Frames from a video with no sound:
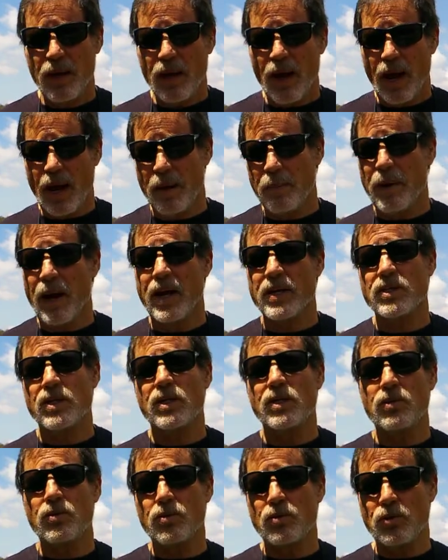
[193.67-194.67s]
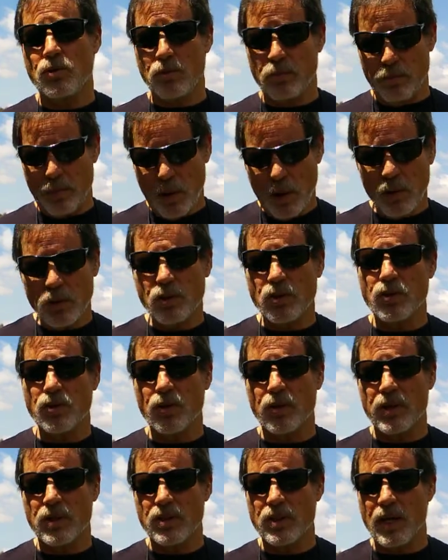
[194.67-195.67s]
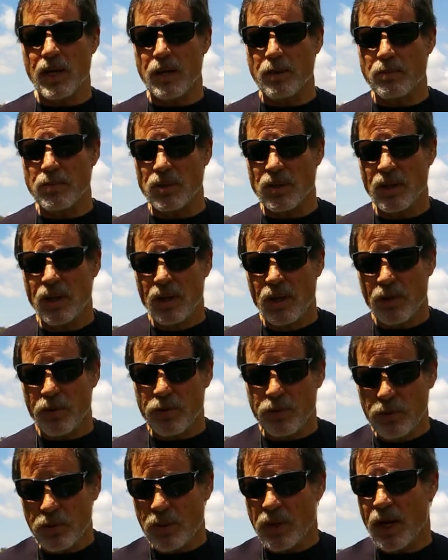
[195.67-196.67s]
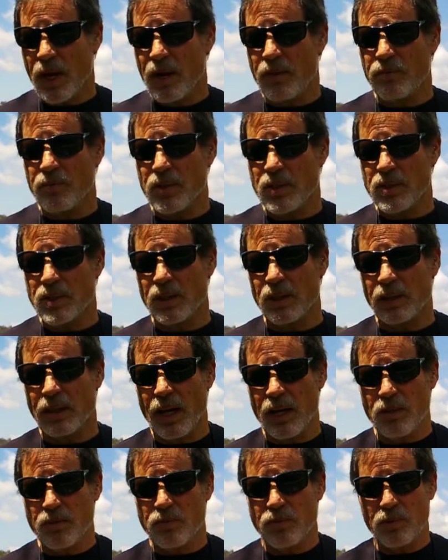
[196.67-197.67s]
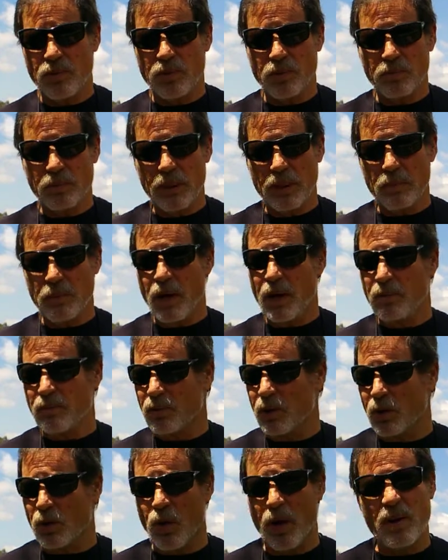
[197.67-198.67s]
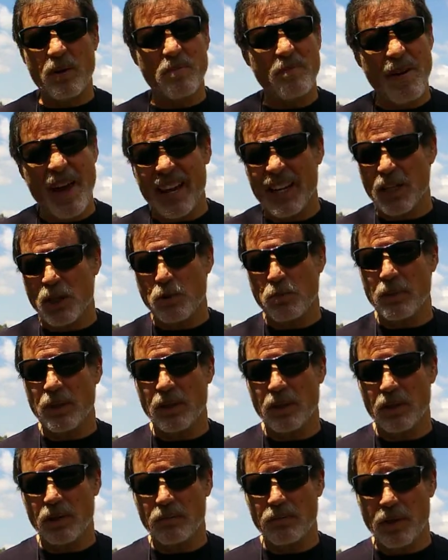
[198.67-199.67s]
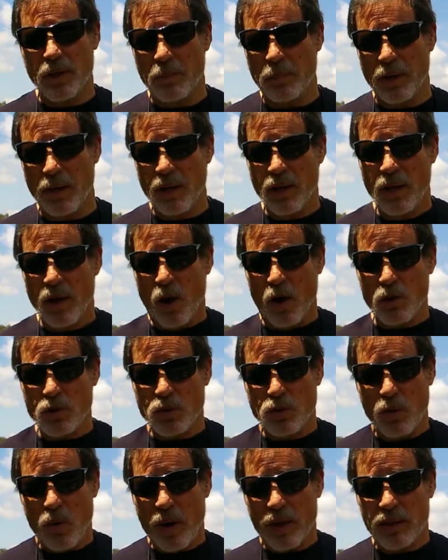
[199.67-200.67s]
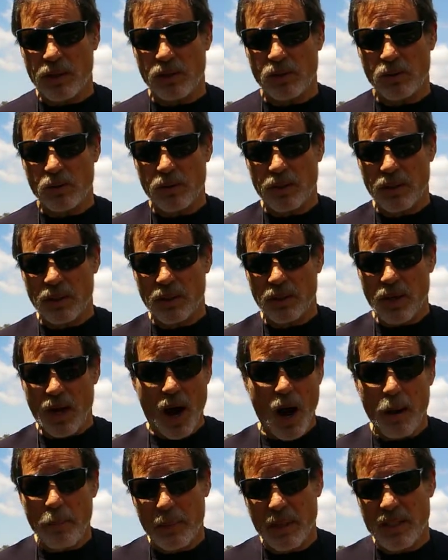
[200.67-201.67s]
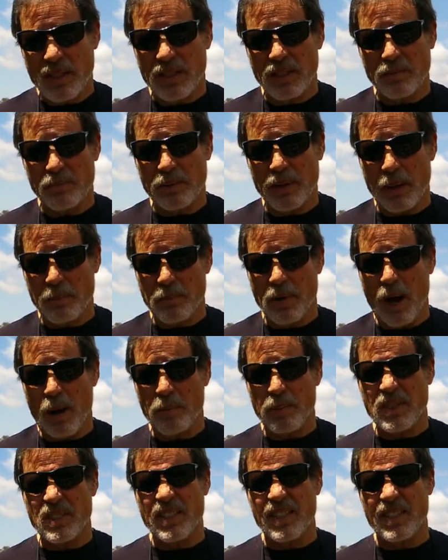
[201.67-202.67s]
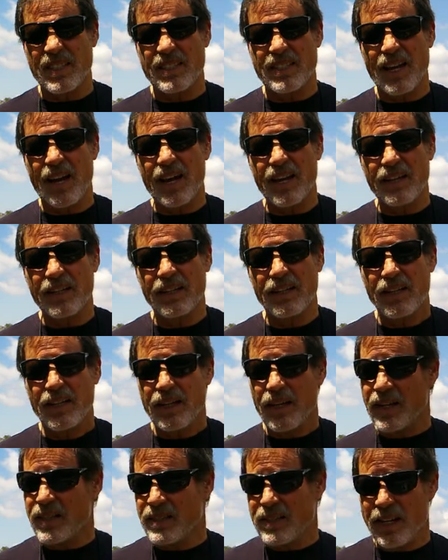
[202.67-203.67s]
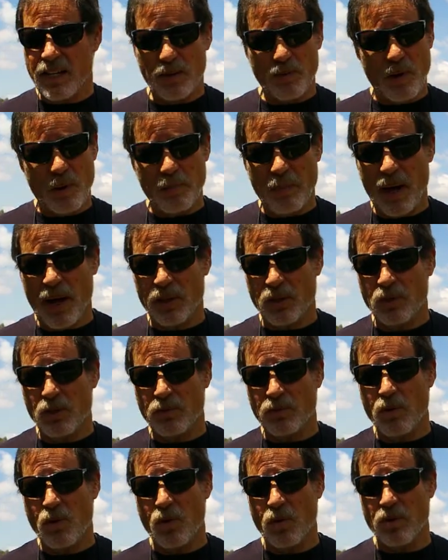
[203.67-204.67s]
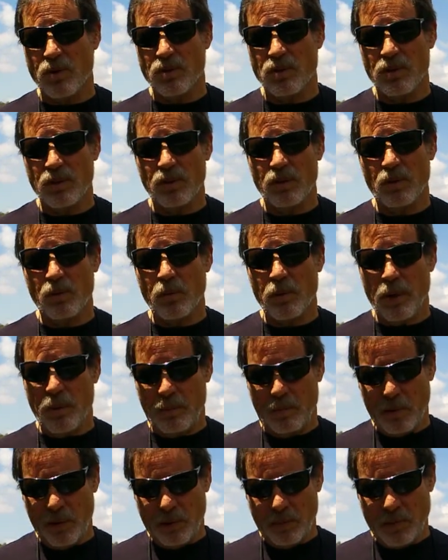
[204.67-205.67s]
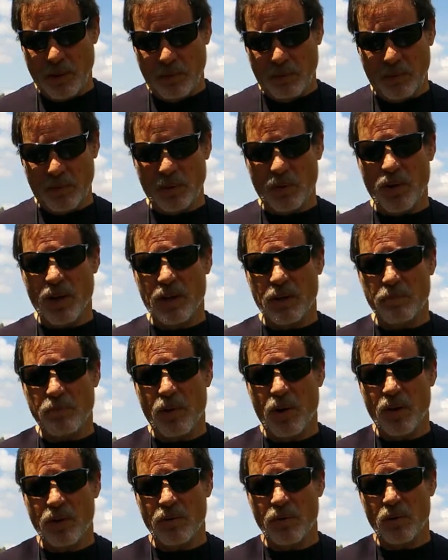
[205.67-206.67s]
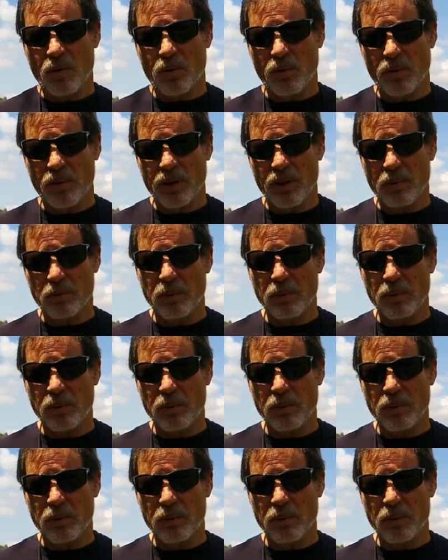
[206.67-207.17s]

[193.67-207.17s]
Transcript: I am asking you to post your exams through Canvas. It allows for me a greater management of them, and also I can do the comments and type comments on the side and send it right back to you, of course, you know, when I'm, when I'm done with the grading part of the whole thing.